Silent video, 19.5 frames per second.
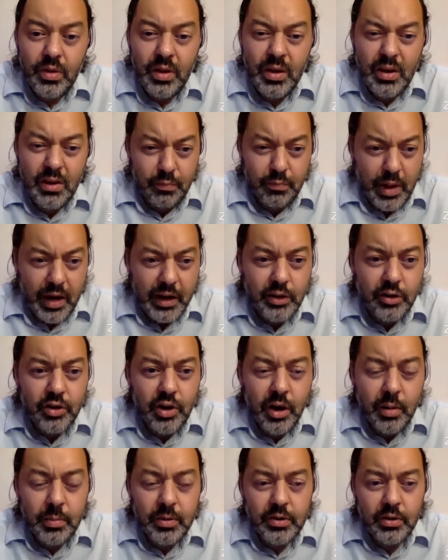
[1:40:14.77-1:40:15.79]
if my
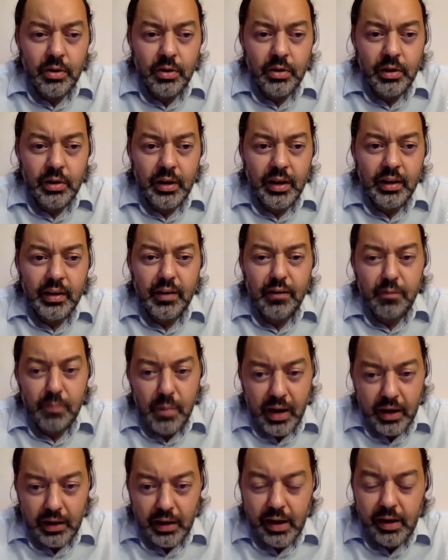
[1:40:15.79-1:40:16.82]
job is on the line, if
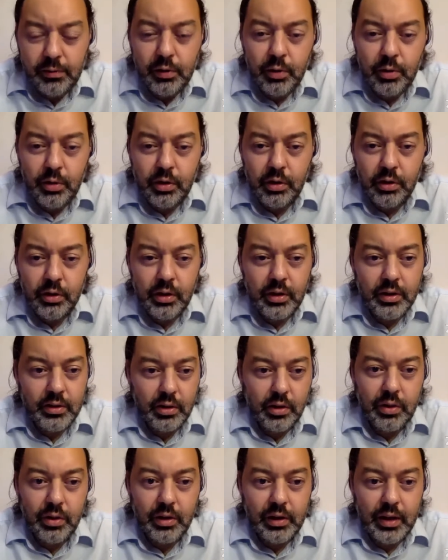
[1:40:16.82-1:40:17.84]
my livelihood is
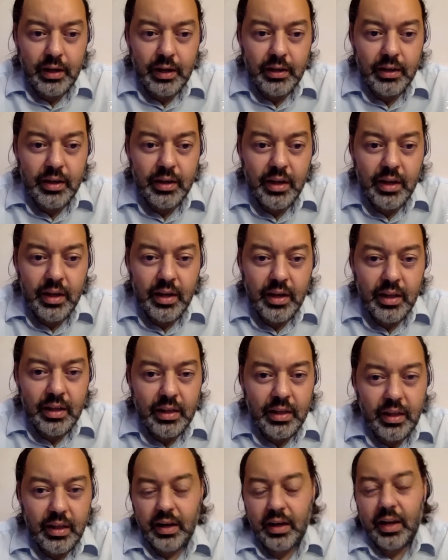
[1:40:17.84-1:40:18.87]
on the line,
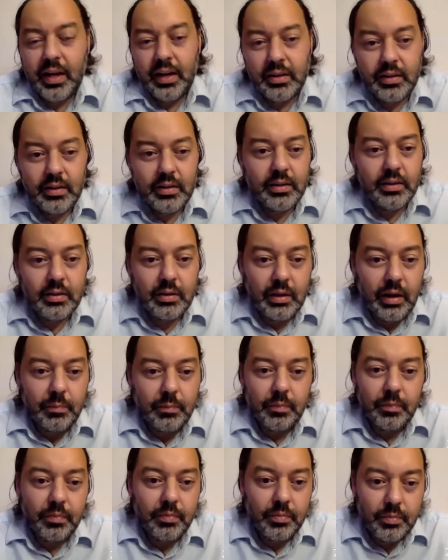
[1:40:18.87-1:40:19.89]
that I guess
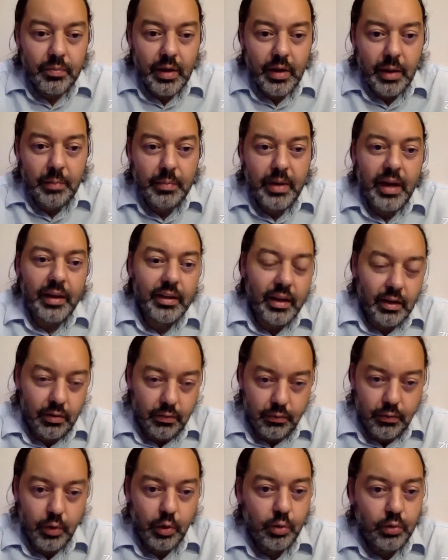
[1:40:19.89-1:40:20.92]
I'm not going to
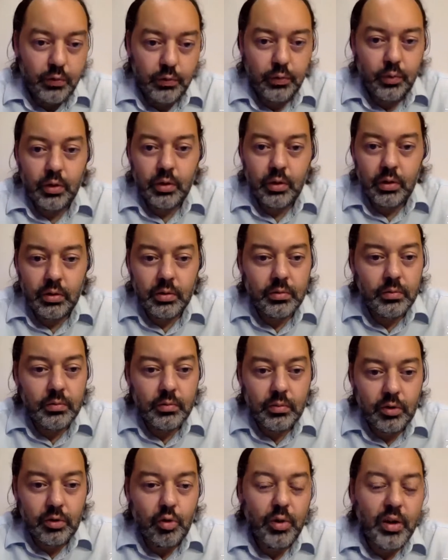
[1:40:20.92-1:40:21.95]
vote for
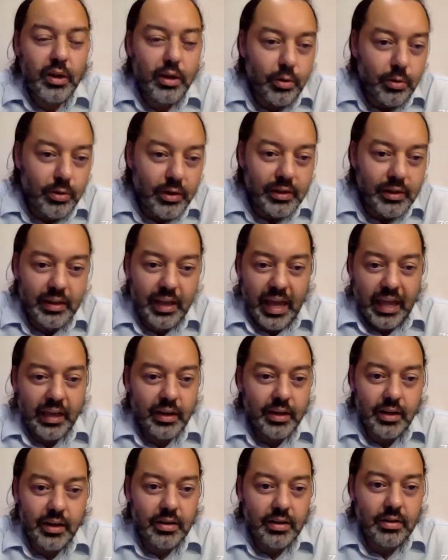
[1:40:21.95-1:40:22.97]
Green New Deal
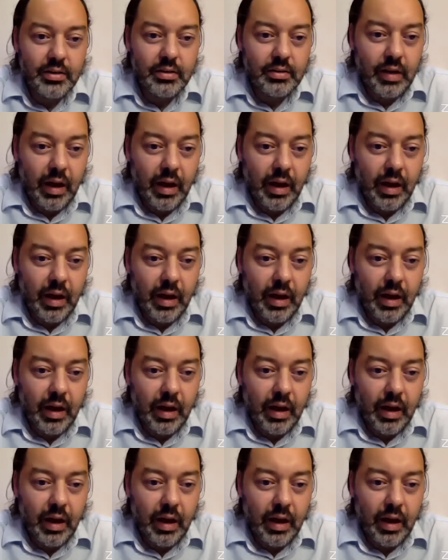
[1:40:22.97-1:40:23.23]
candidates.